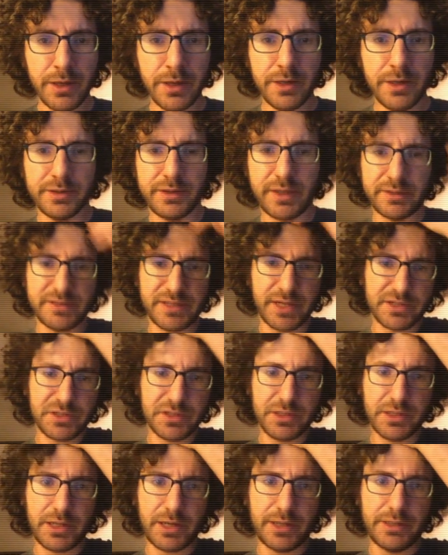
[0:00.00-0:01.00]
that's
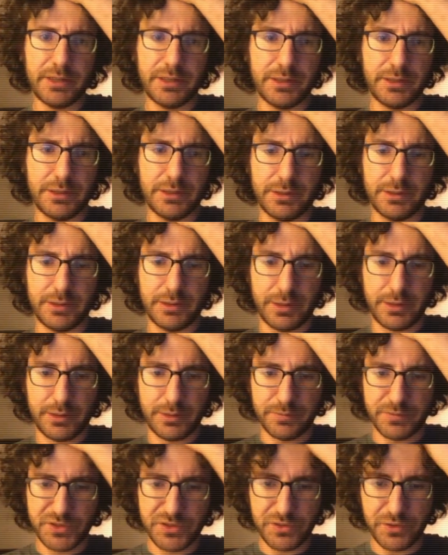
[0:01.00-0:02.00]
actually kind
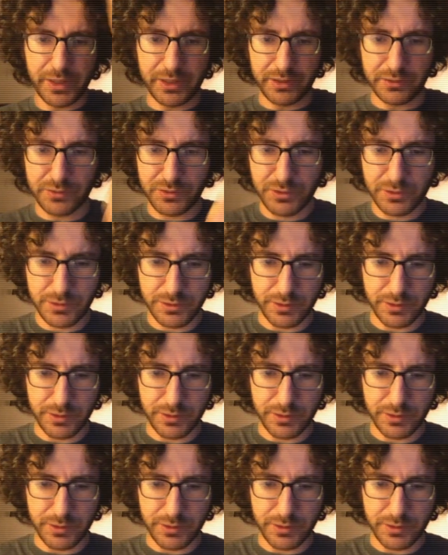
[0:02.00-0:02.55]
of strange,